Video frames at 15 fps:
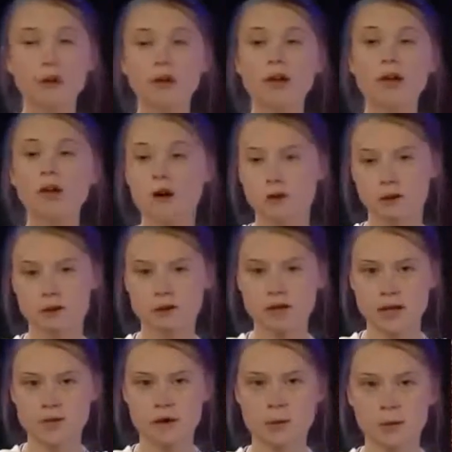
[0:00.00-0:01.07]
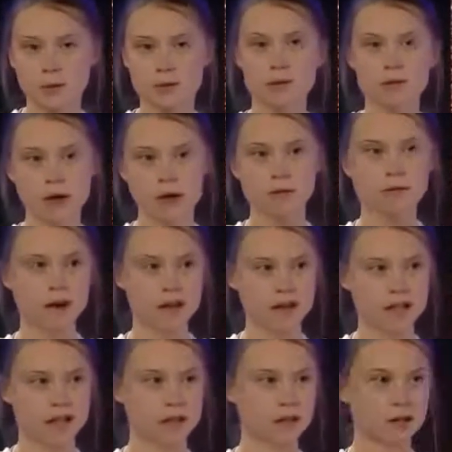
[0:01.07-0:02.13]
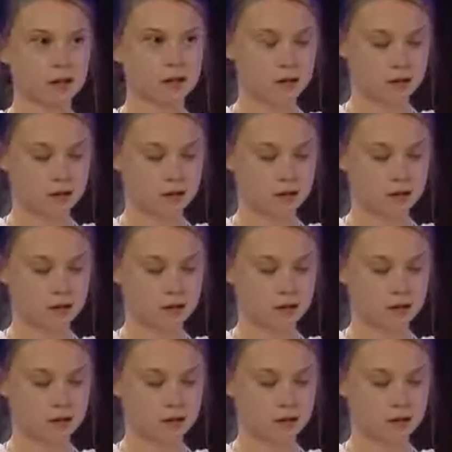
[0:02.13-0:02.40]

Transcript: will not give up without a fight.